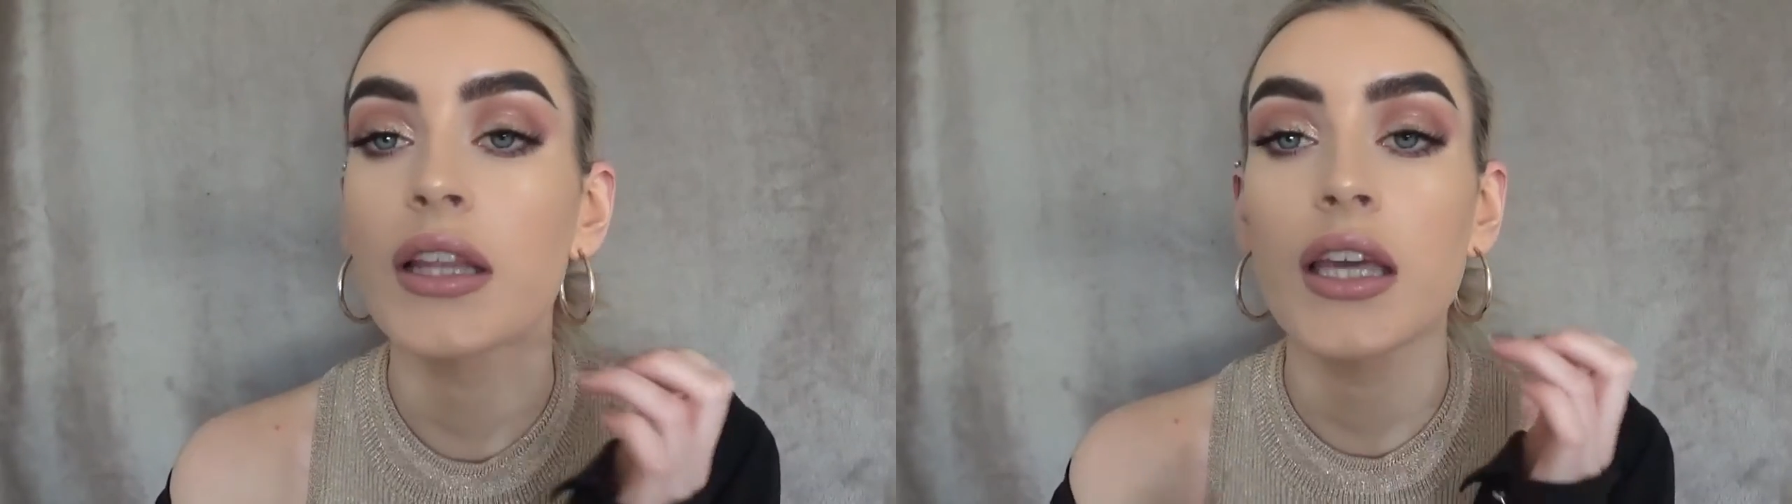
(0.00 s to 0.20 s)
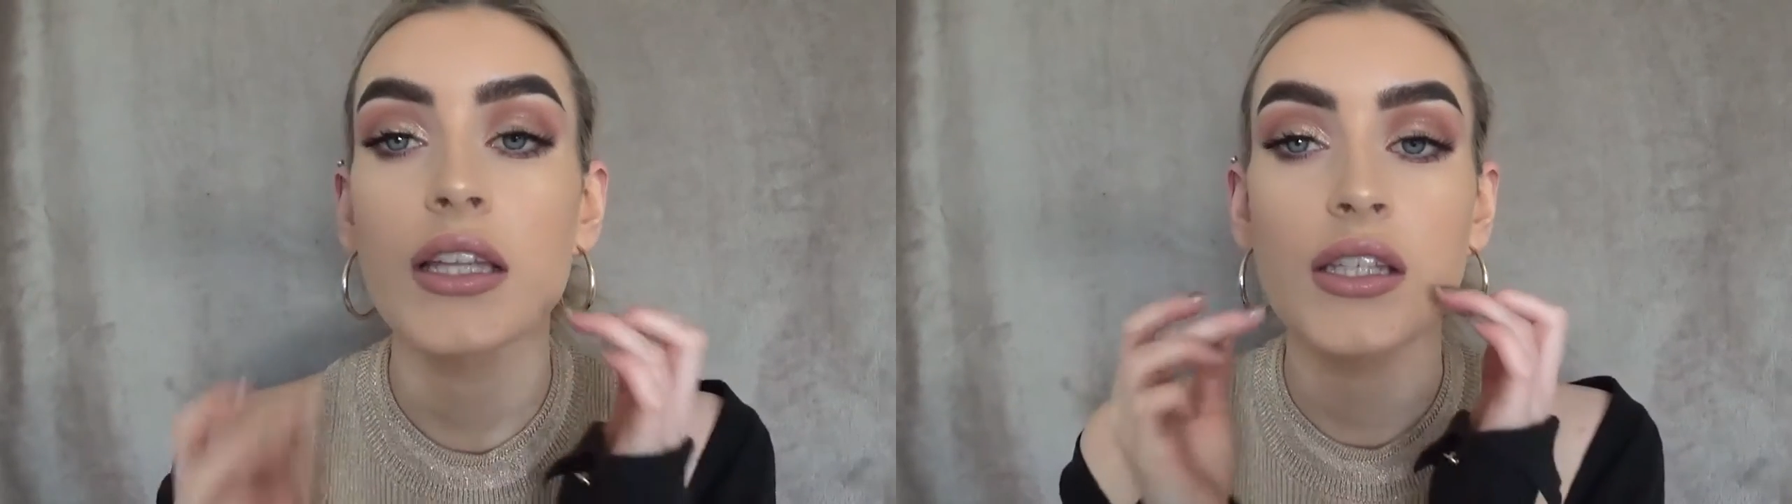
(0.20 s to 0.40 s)

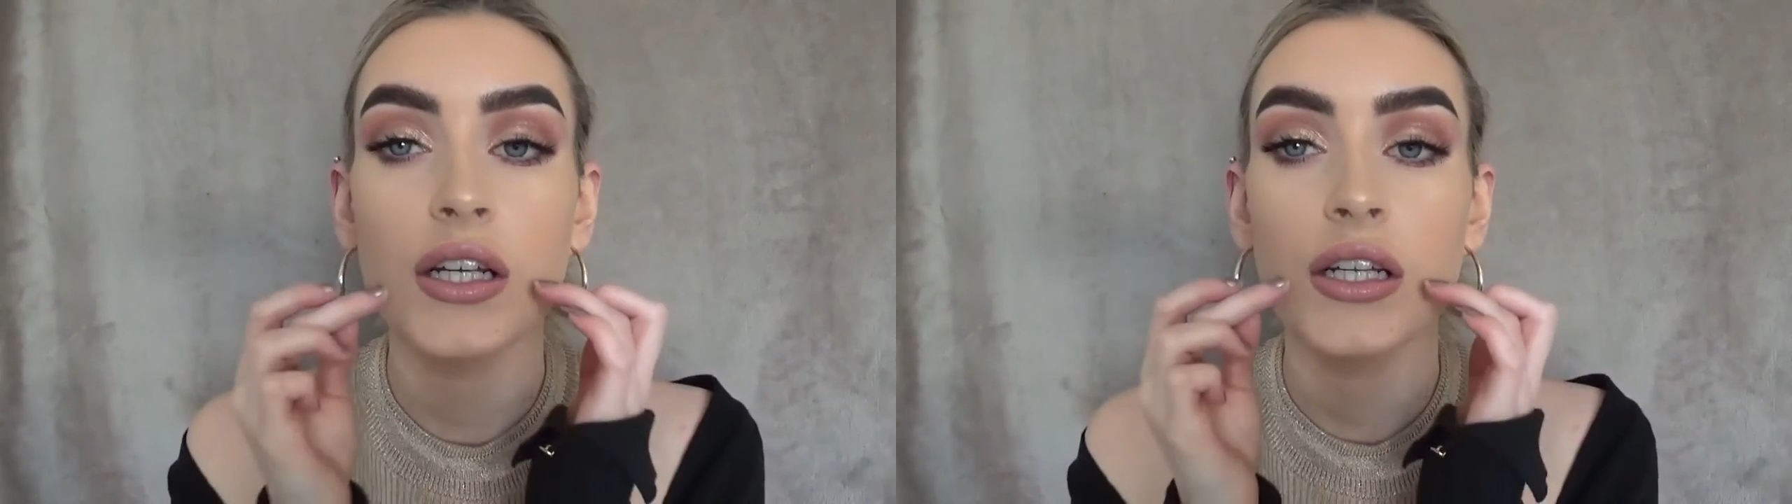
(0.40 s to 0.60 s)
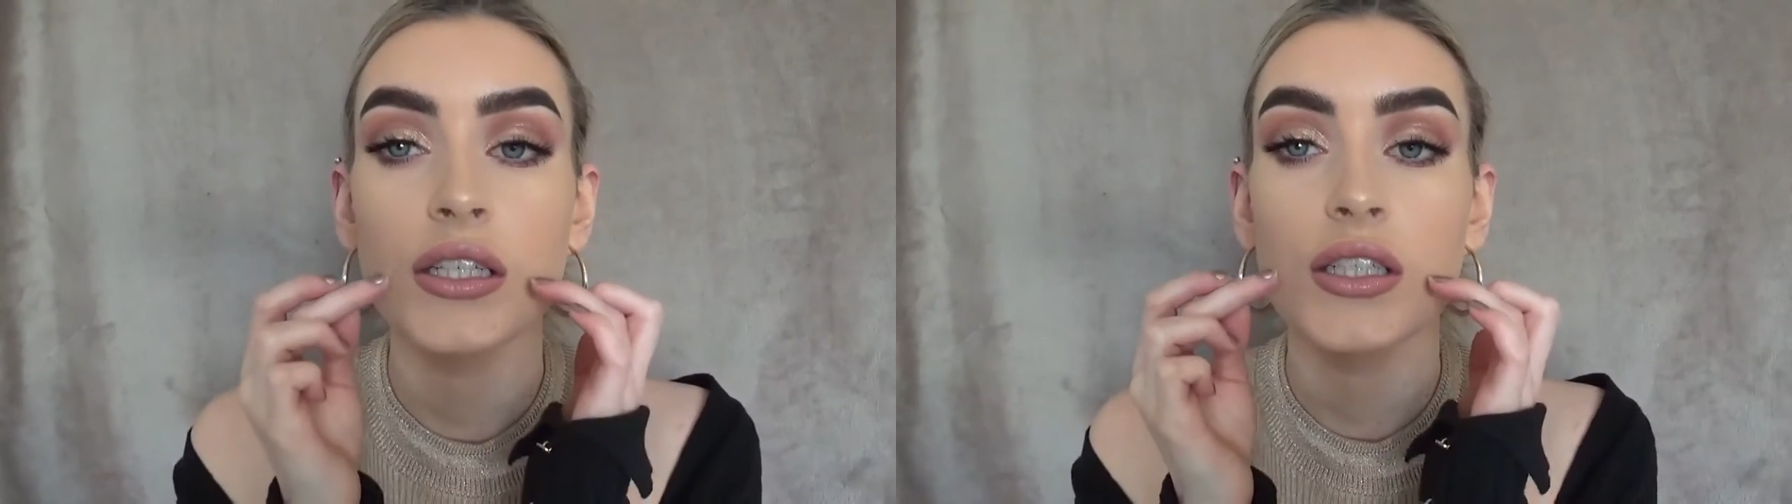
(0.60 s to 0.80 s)
and they
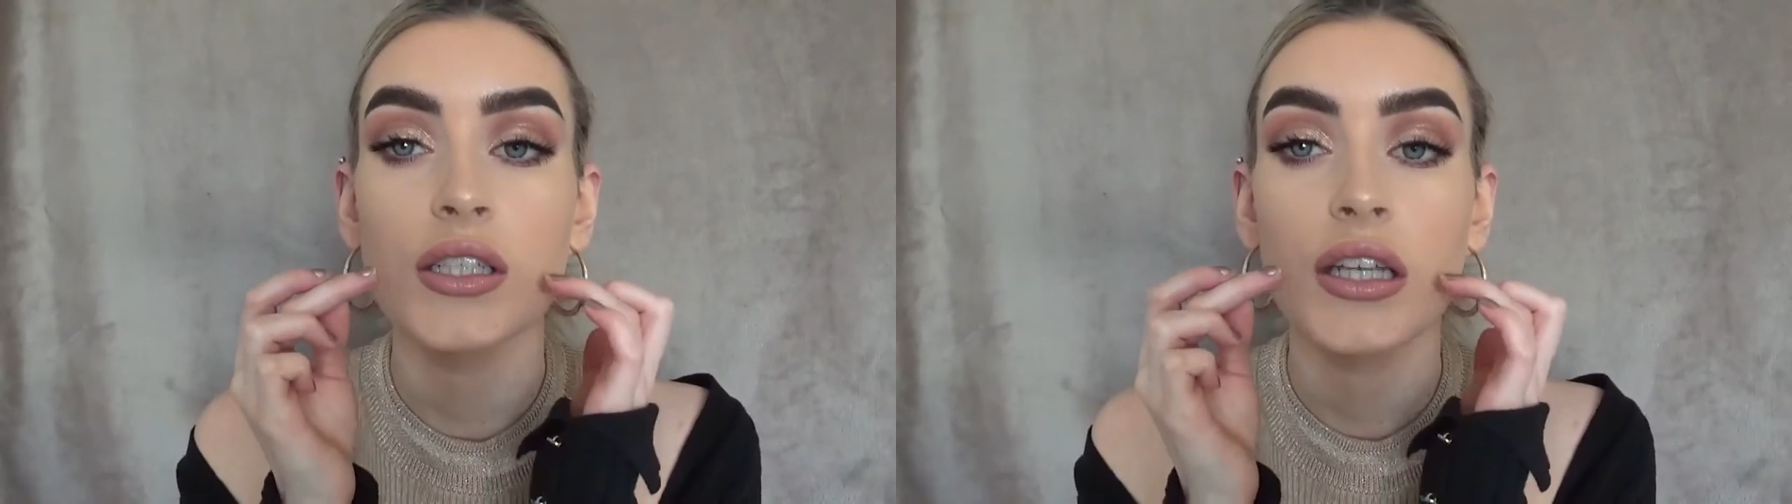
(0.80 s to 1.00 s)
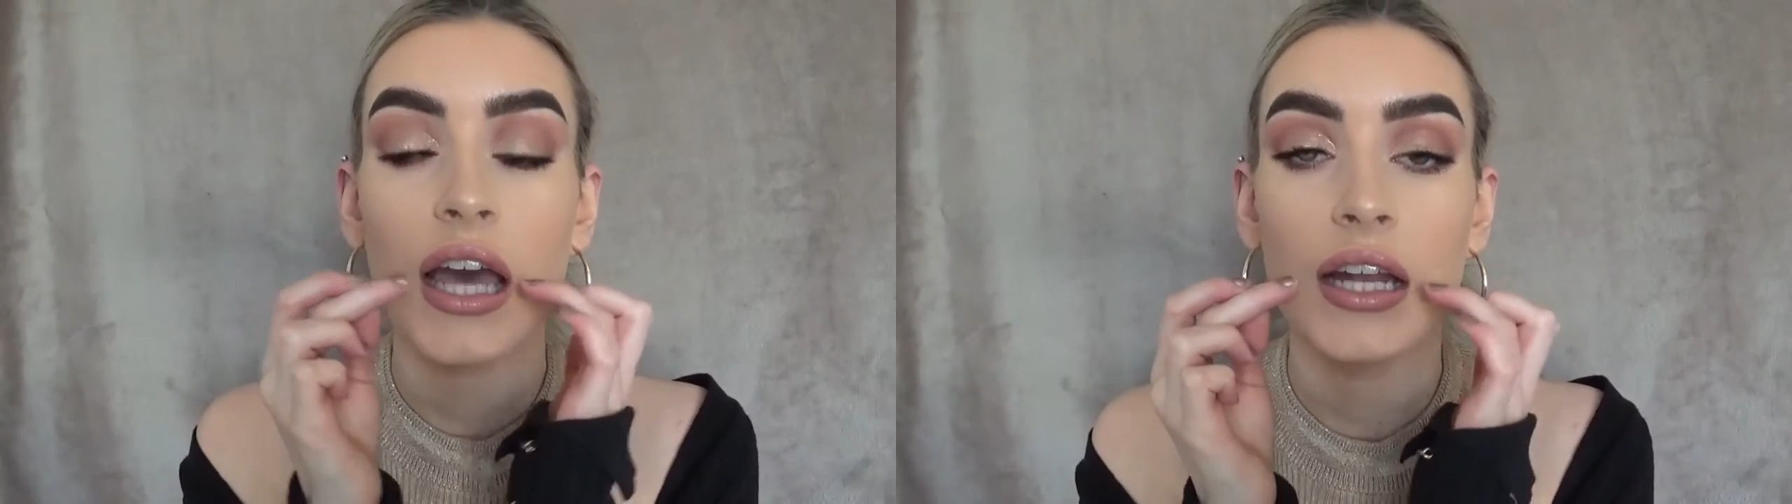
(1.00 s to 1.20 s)
inserted
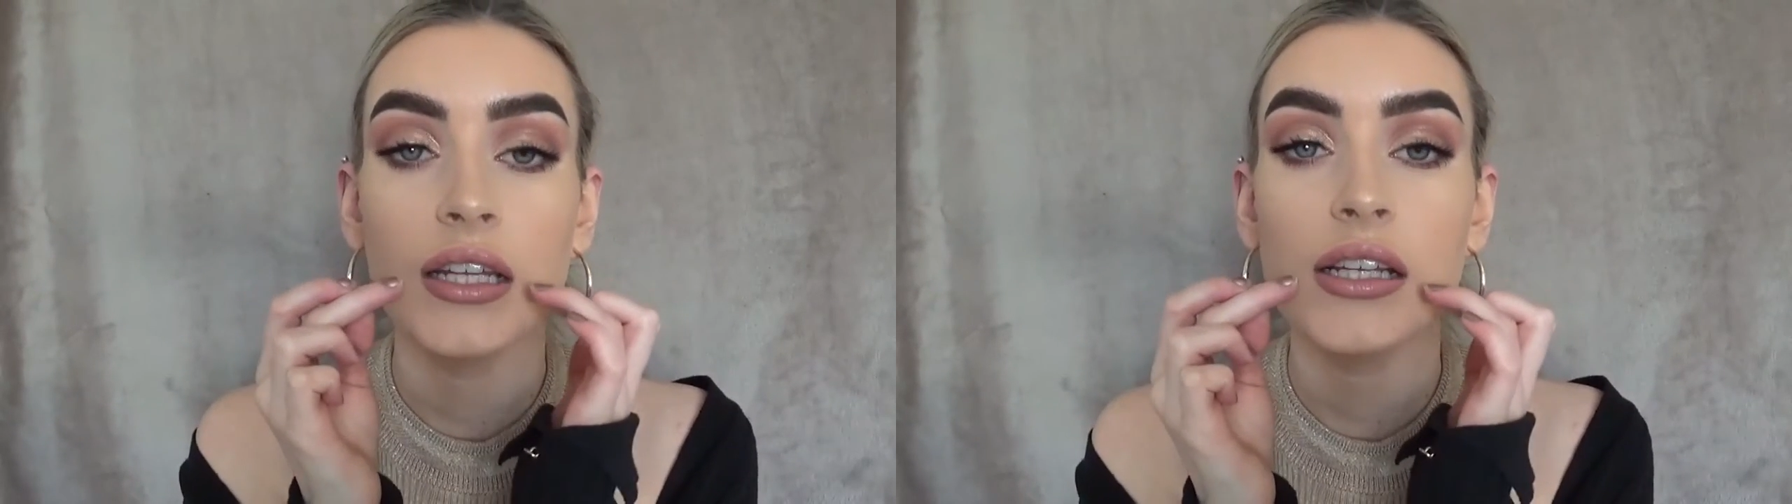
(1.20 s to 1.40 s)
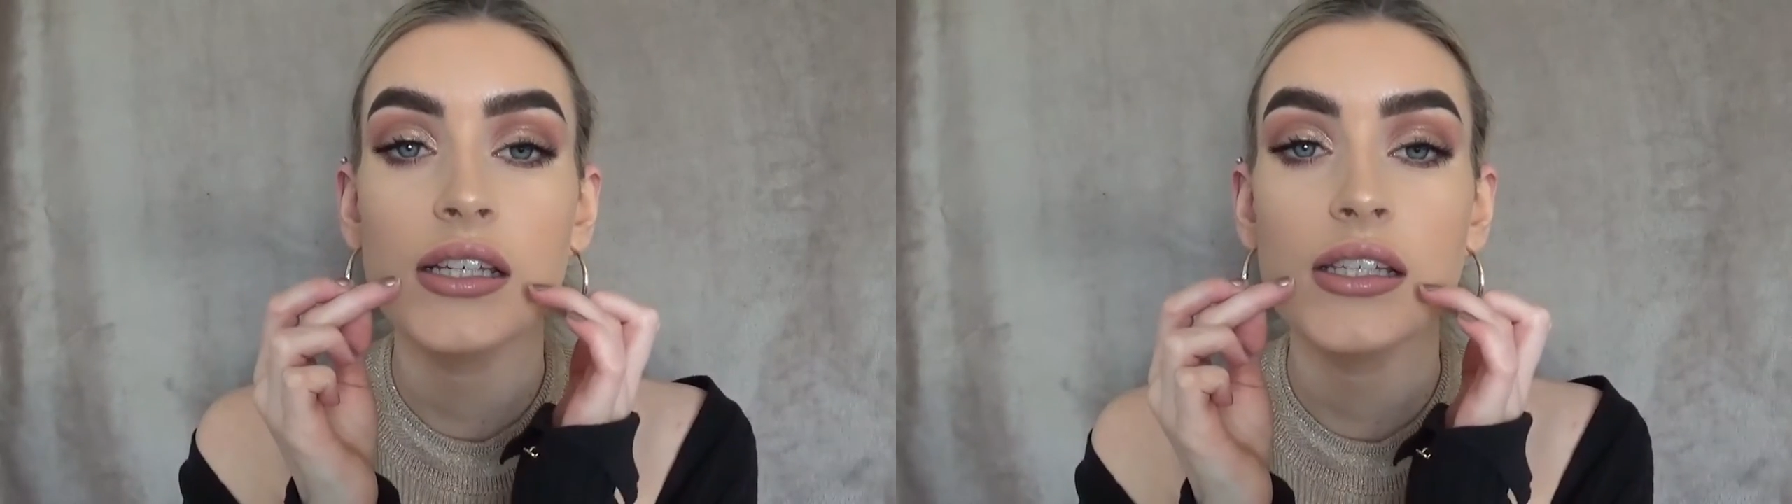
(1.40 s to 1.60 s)

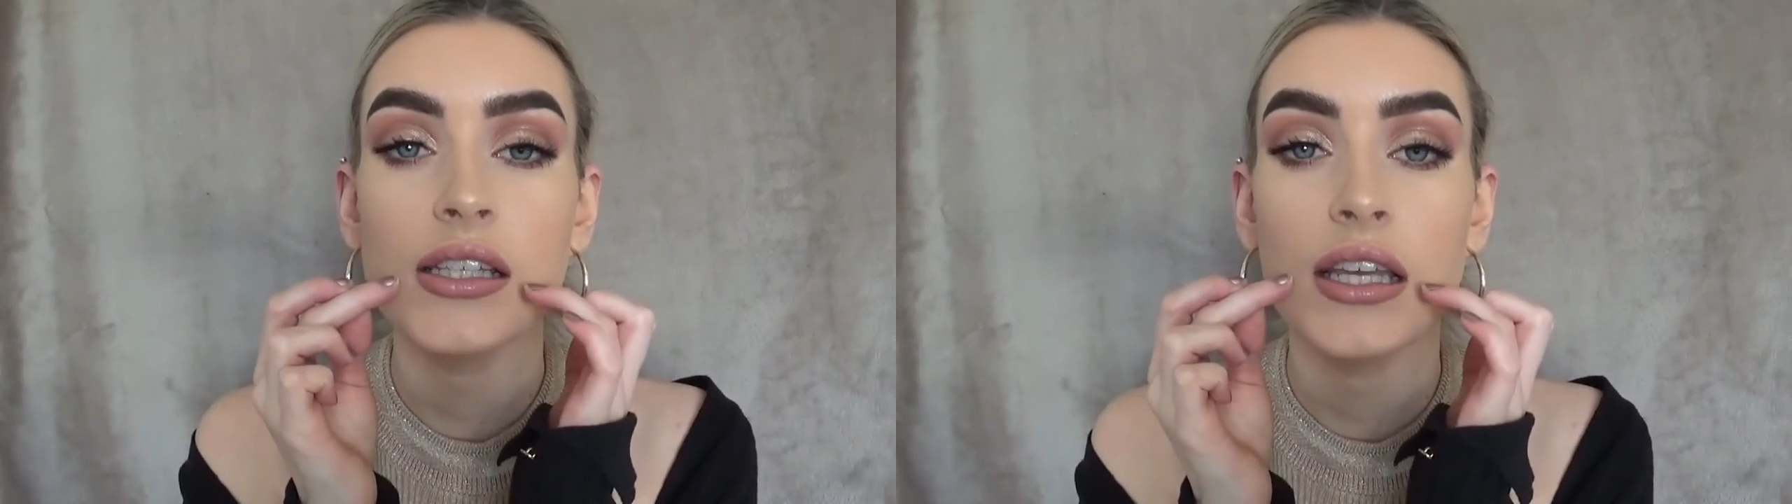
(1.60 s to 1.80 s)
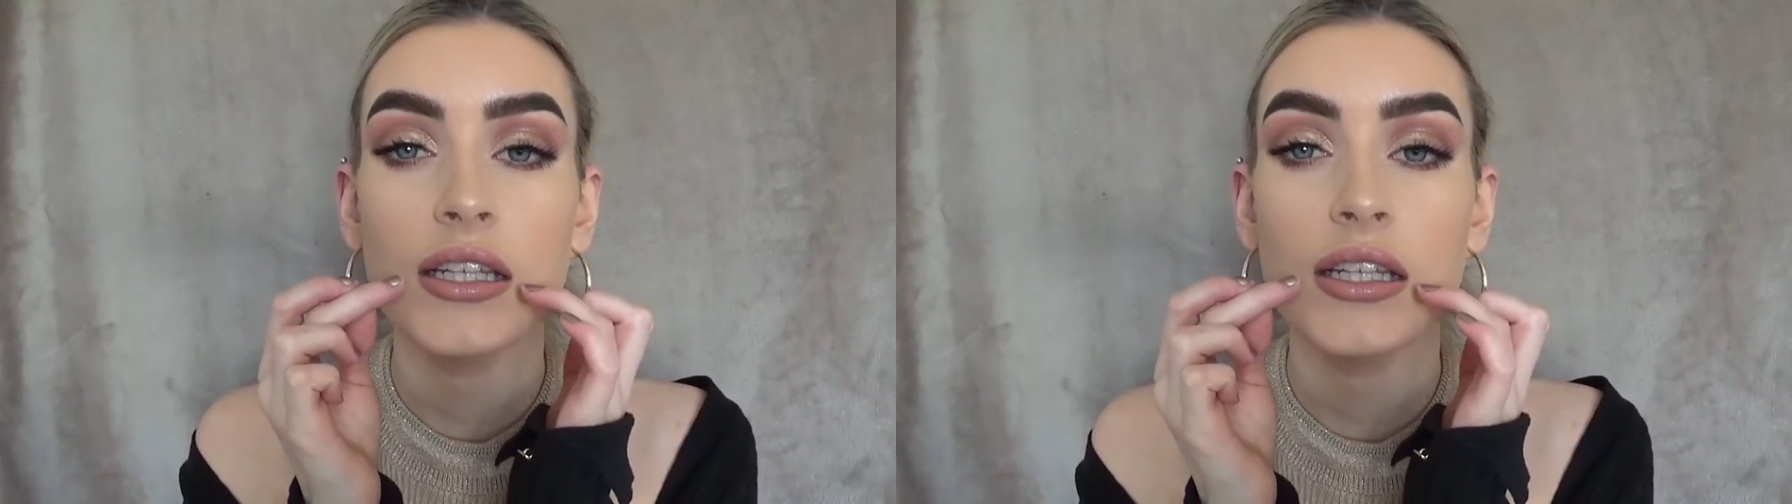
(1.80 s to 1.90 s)
cannulas